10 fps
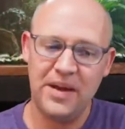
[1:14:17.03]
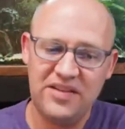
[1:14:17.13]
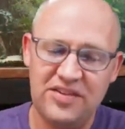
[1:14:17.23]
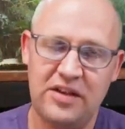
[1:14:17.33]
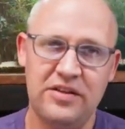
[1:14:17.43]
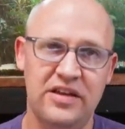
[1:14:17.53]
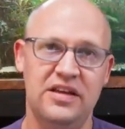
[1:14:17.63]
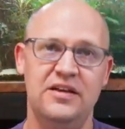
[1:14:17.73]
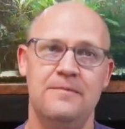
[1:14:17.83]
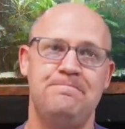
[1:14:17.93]

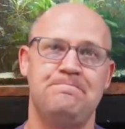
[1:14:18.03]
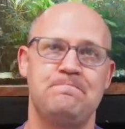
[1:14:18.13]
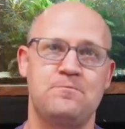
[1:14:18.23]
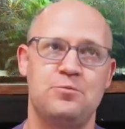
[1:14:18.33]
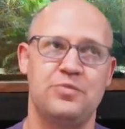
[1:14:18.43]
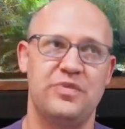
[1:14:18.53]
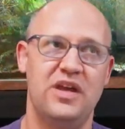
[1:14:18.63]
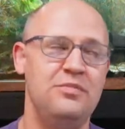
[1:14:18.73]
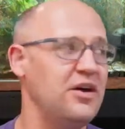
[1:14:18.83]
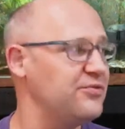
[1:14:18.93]
basically,
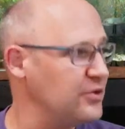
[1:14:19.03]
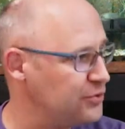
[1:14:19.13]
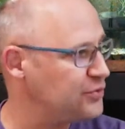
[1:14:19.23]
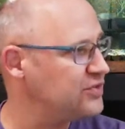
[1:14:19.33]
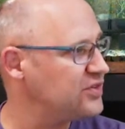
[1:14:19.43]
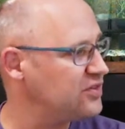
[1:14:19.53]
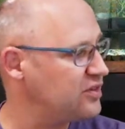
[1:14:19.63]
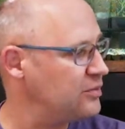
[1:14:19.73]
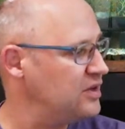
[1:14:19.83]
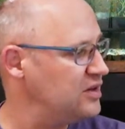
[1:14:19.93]
in my flow-through system,